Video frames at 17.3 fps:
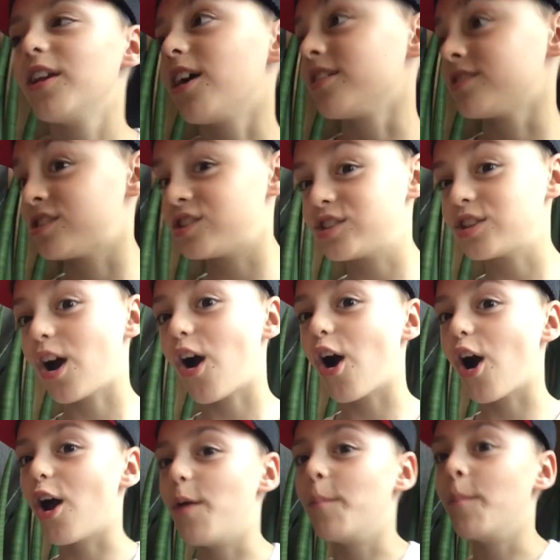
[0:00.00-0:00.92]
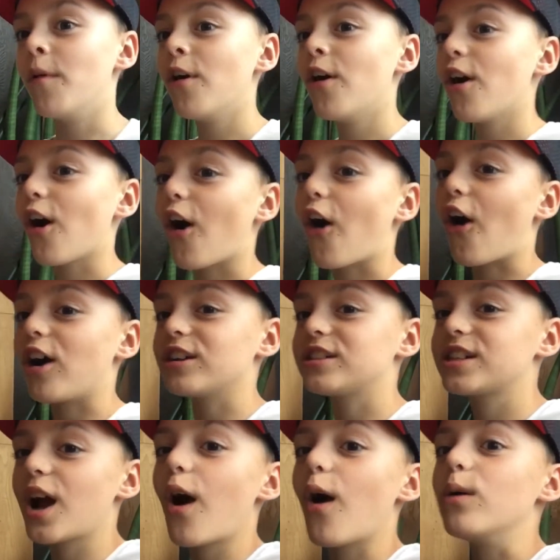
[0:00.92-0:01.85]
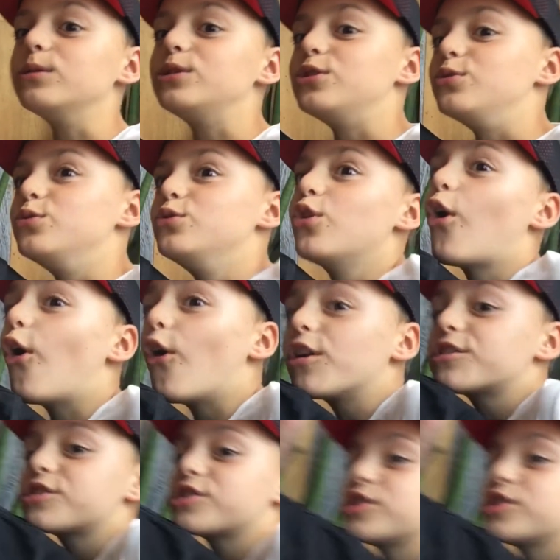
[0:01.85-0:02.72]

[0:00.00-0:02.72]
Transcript: Last time, I told you not